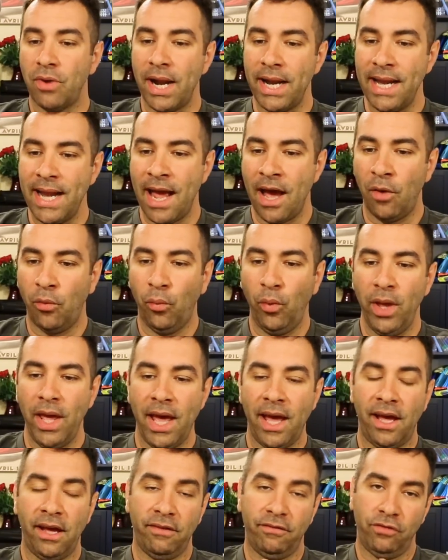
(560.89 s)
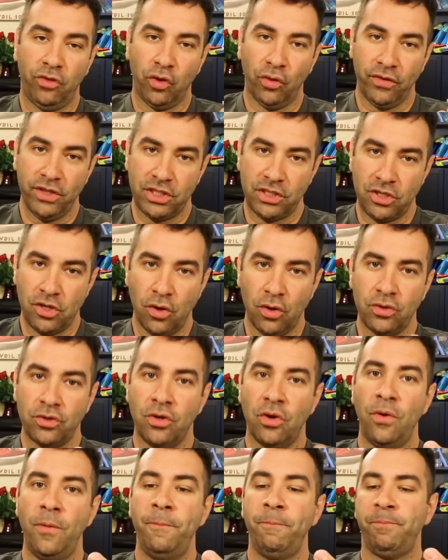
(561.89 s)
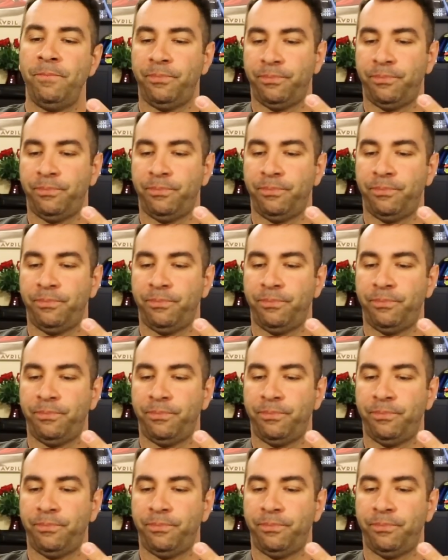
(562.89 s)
right now we have Dovizioso,